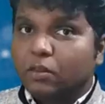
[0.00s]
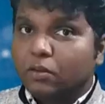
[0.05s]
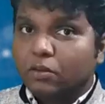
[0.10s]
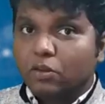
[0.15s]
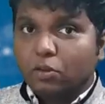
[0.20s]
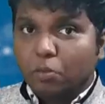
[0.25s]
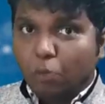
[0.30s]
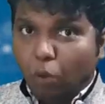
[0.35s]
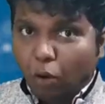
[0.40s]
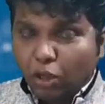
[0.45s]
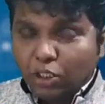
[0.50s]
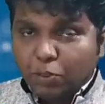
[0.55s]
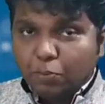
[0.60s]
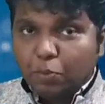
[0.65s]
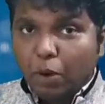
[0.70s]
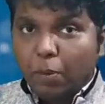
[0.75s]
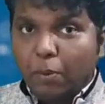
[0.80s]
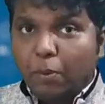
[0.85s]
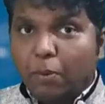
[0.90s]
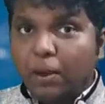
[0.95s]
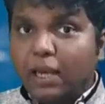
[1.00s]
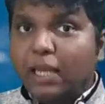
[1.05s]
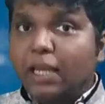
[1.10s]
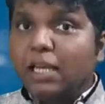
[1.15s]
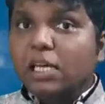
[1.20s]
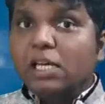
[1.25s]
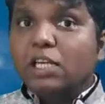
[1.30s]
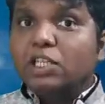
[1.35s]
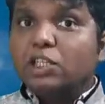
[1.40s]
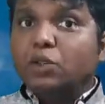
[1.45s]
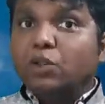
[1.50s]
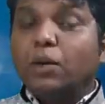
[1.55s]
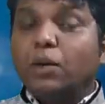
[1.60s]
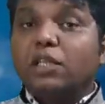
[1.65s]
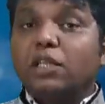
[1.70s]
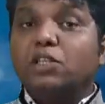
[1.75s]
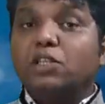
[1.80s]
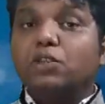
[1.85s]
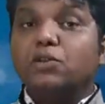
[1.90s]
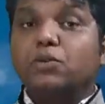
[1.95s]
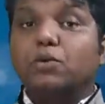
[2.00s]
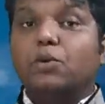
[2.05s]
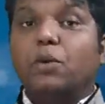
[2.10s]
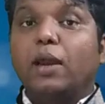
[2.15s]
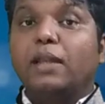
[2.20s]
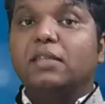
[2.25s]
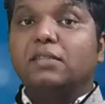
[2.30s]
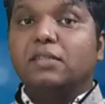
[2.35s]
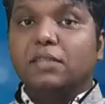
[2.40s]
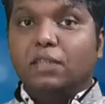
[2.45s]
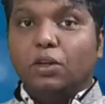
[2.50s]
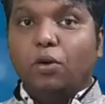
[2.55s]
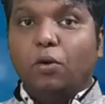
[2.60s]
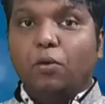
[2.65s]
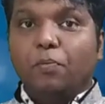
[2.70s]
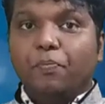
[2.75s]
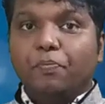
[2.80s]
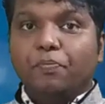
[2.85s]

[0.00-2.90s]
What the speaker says: So most probably students used to write 0.